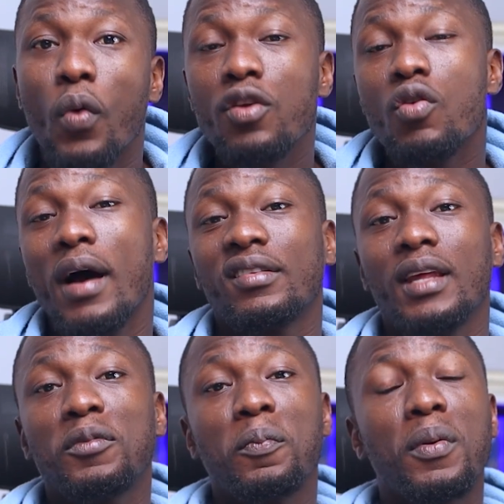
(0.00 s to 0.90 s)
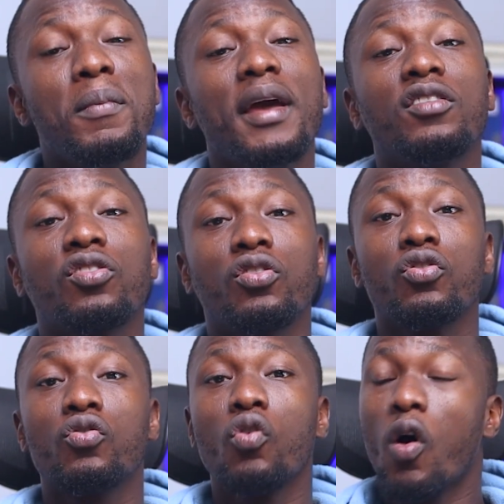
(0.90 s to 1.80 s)
When you accept payment
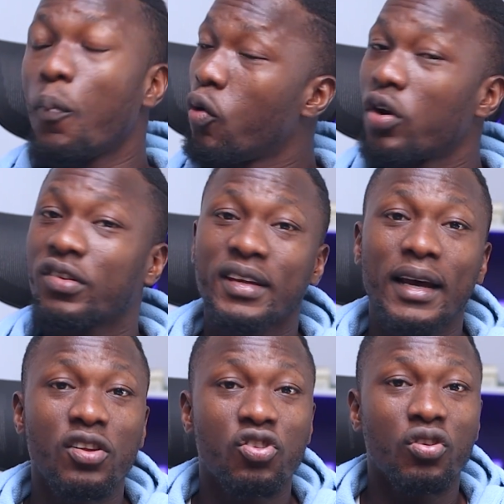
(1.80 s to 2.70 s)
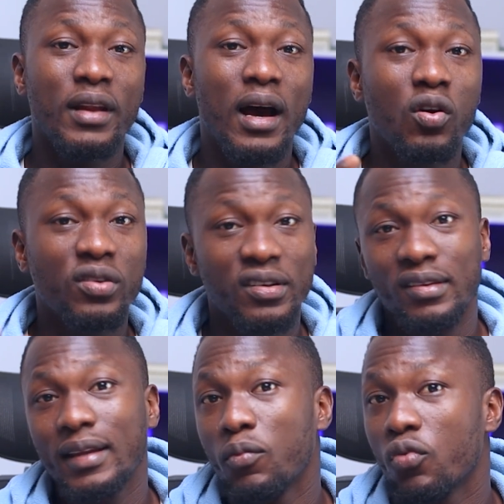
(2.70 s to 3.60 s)
through Upwork's traditional
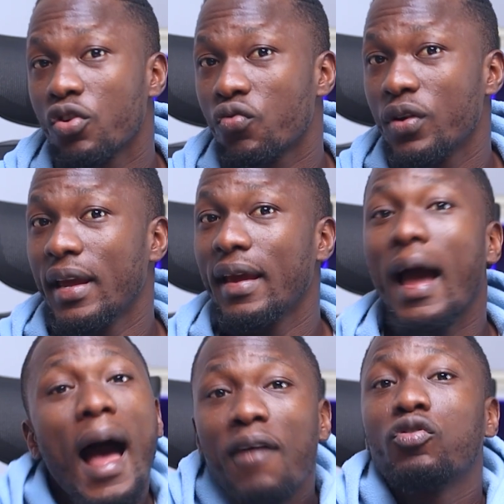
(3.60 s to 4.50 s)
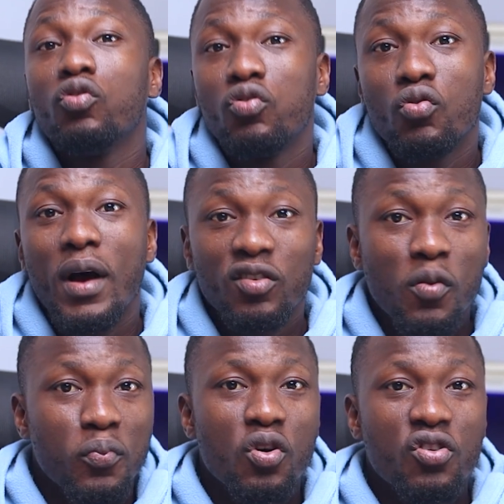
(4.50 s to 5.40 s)
system, which we have to do as
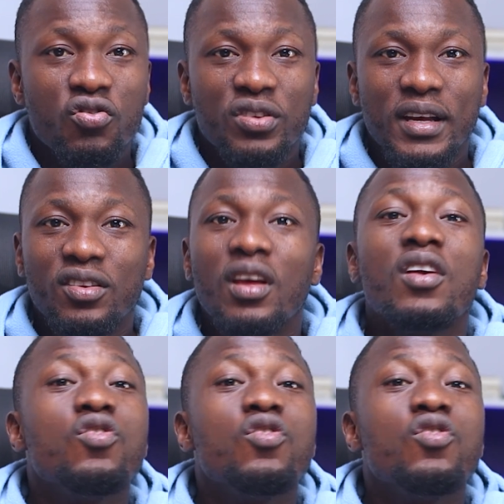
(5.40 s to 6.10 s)
Upwork users,